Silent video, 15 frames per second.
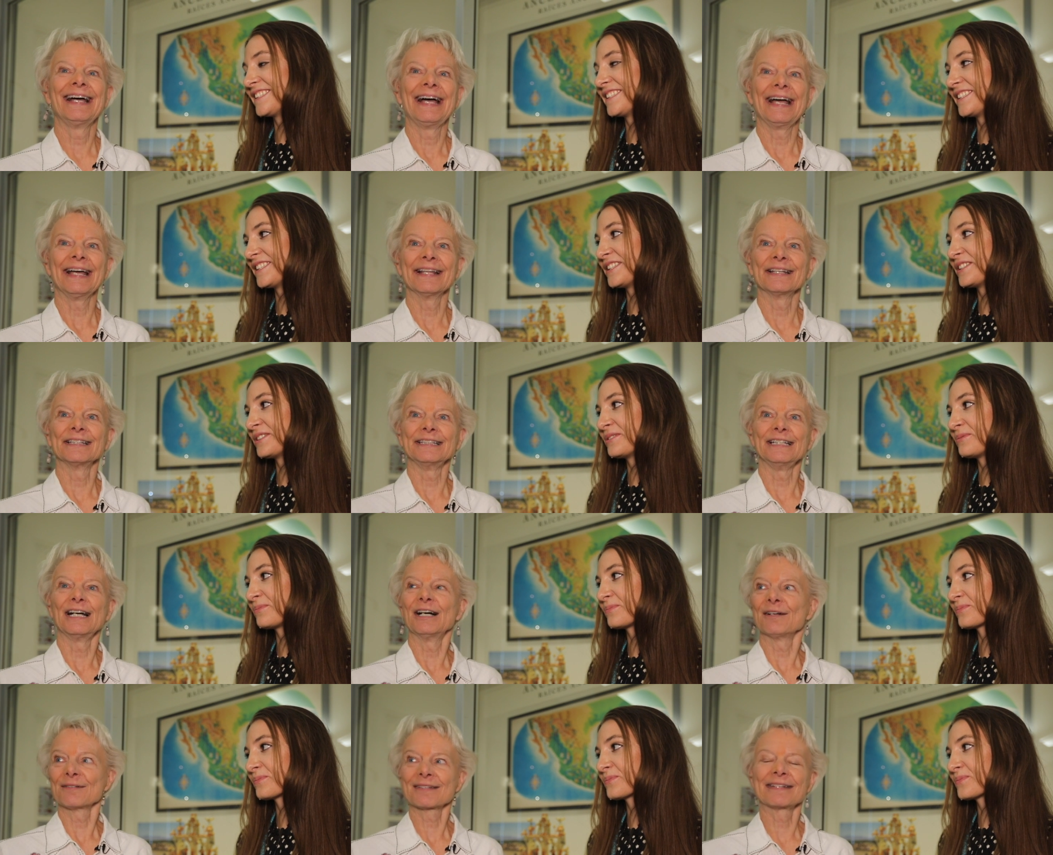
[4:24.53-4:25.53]
Speaker 1: and the
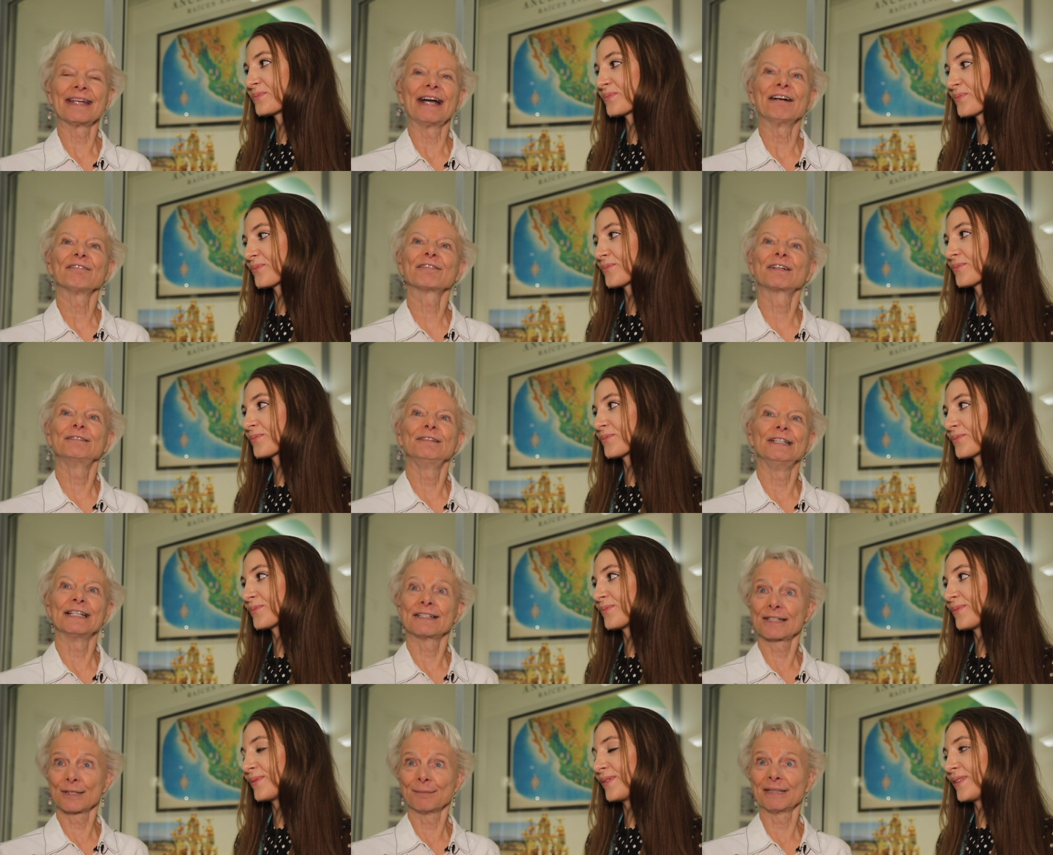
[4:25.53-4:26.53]
uh, staff
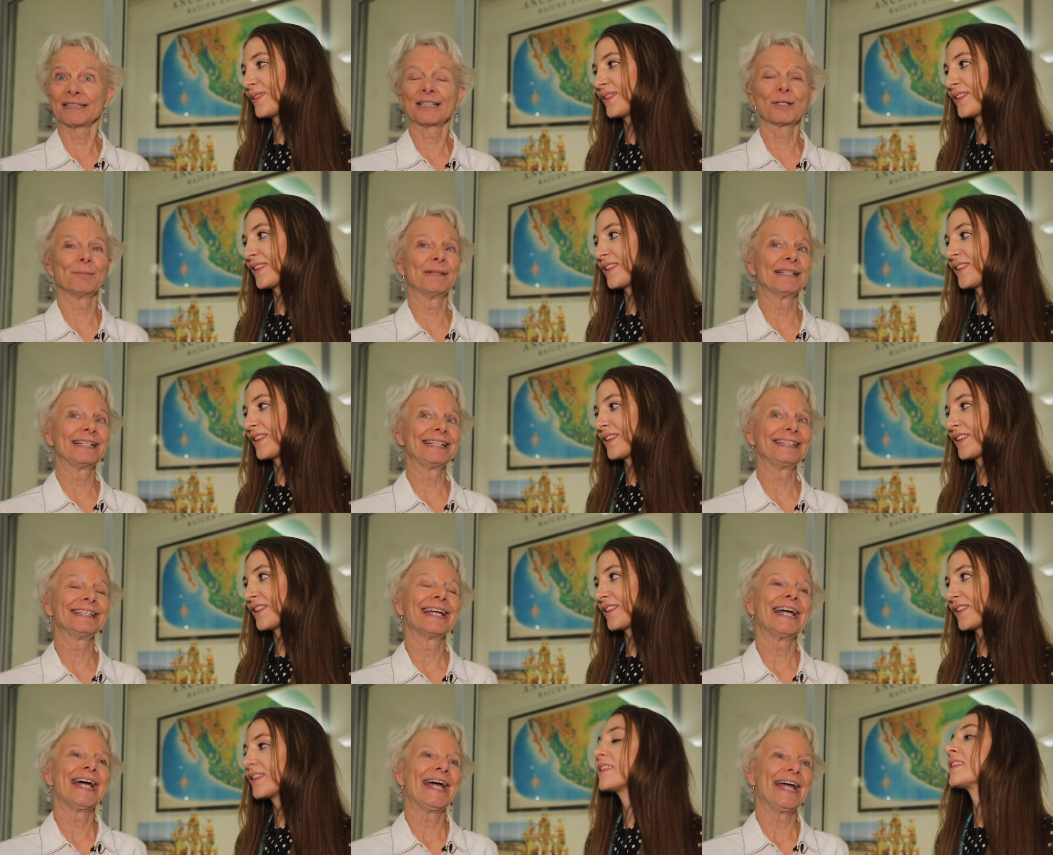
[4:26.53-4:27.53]
exhibit committee,
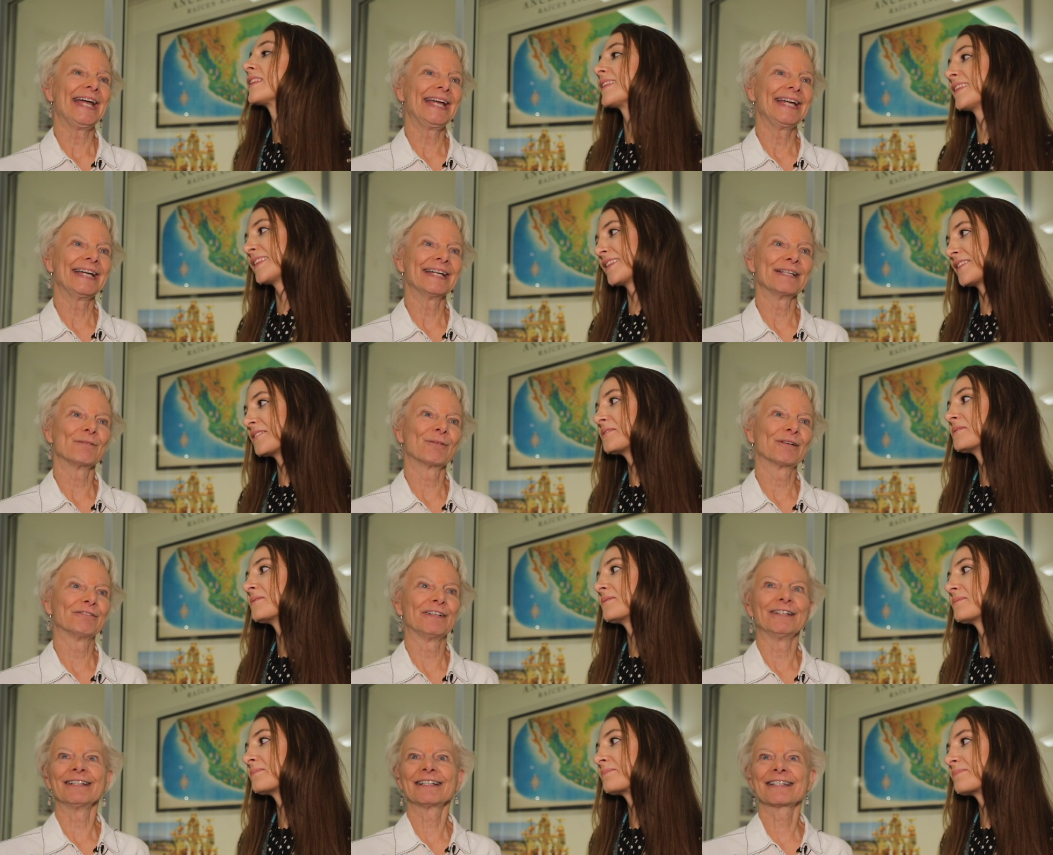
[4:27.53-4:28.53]
and we're
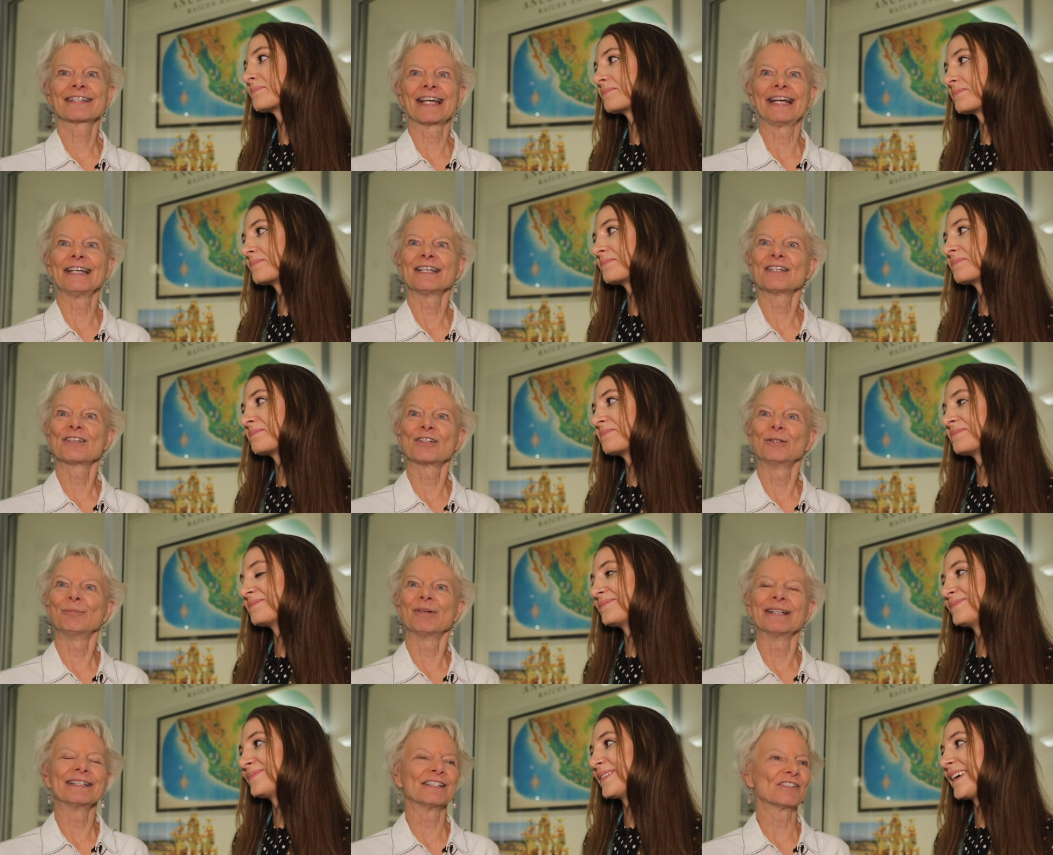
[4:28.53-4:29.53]
very excited to
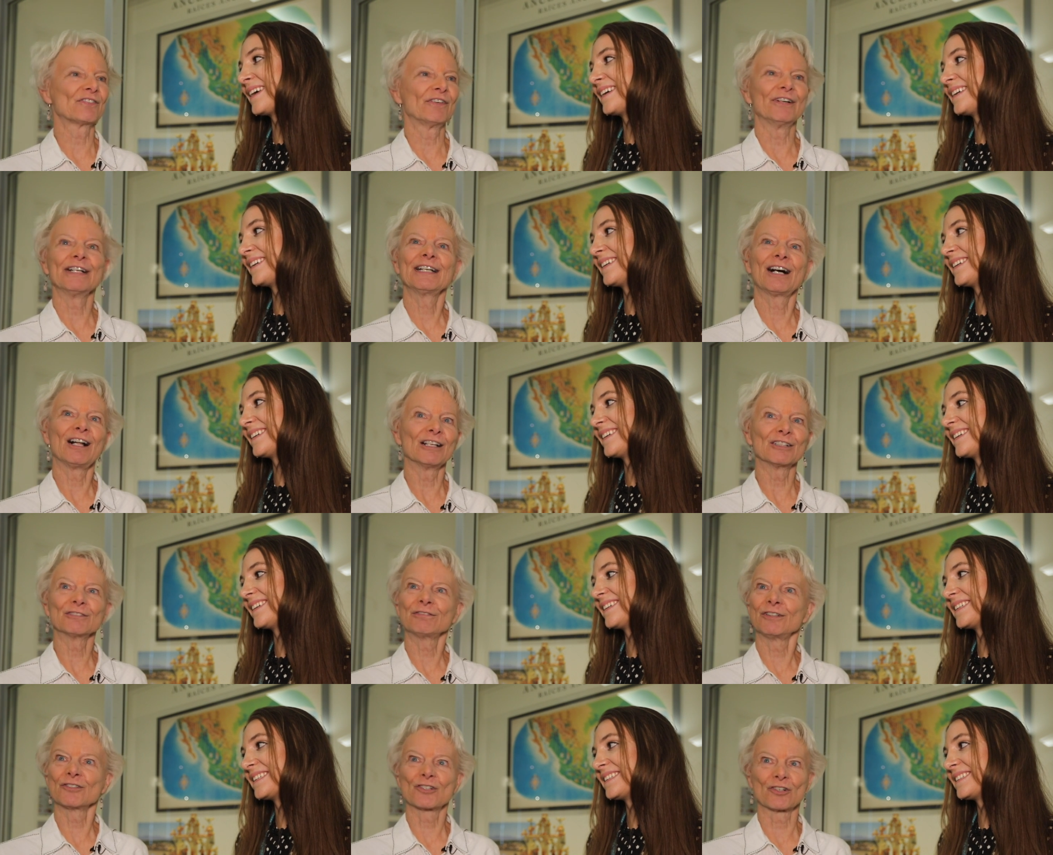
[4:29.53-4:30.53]
bring this very
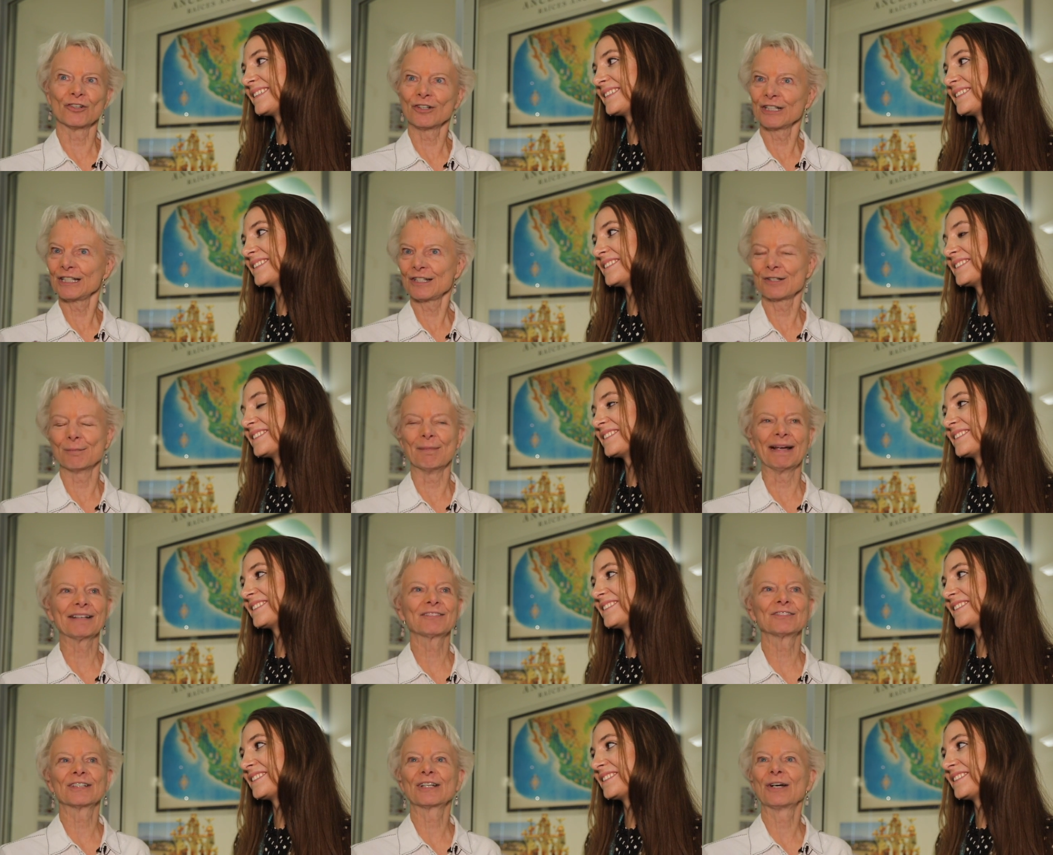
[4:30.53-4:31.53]
colorful journey to
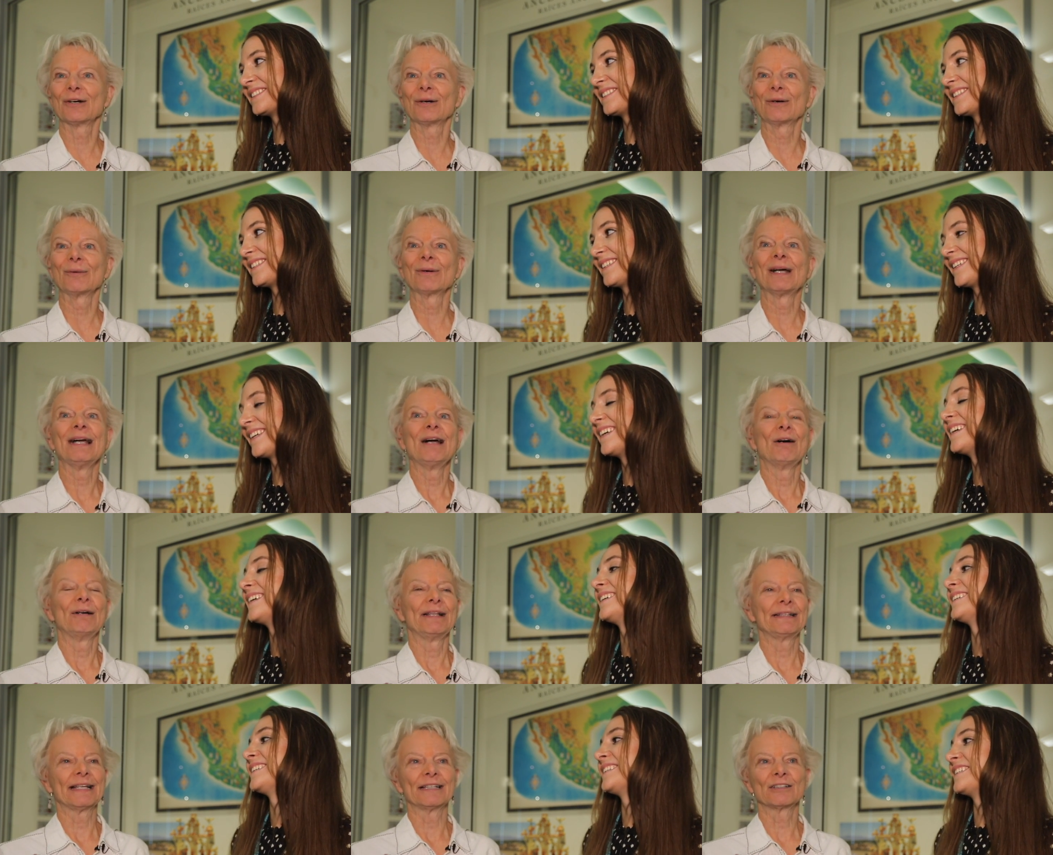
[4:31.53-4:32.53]
Mexico
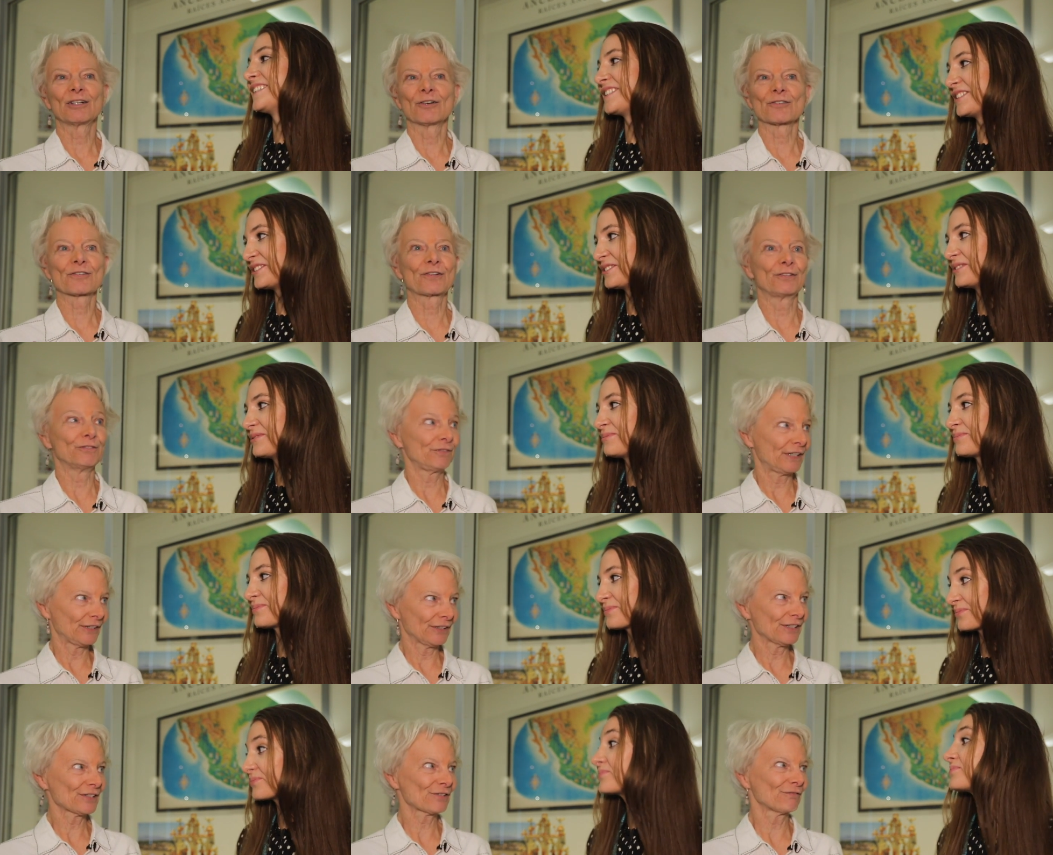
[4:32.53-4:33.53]
that goes through
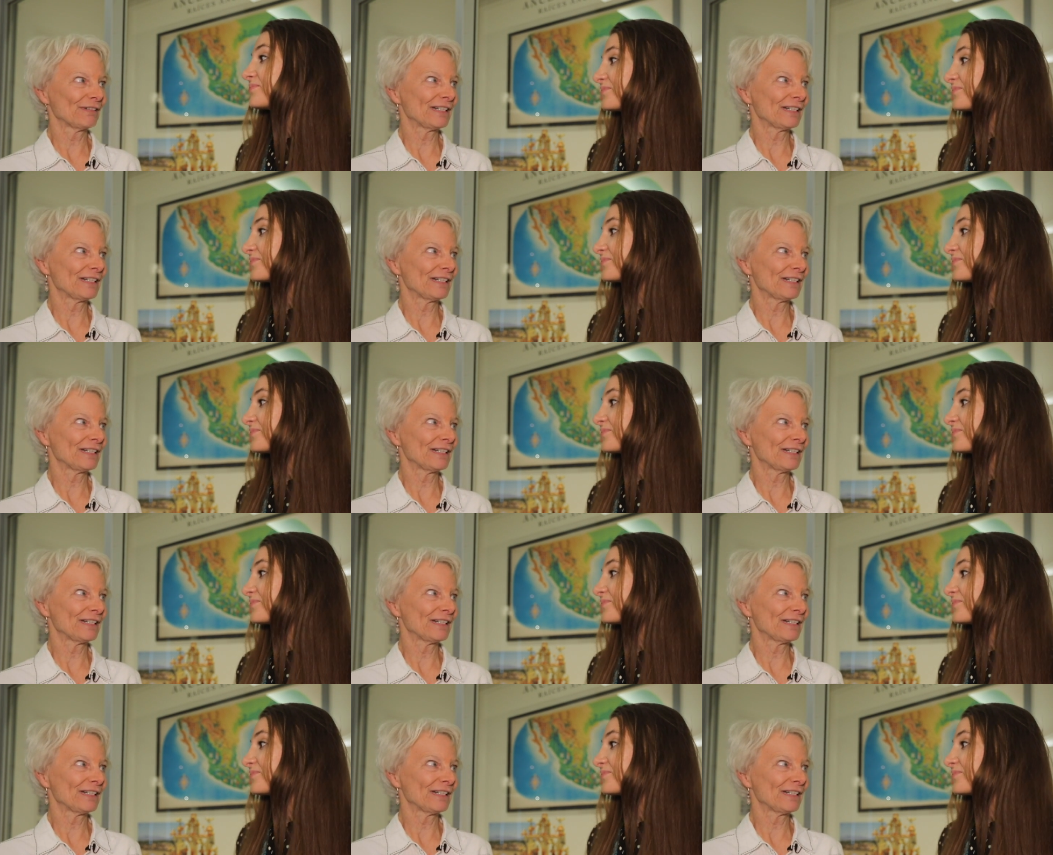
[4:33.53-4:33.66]
various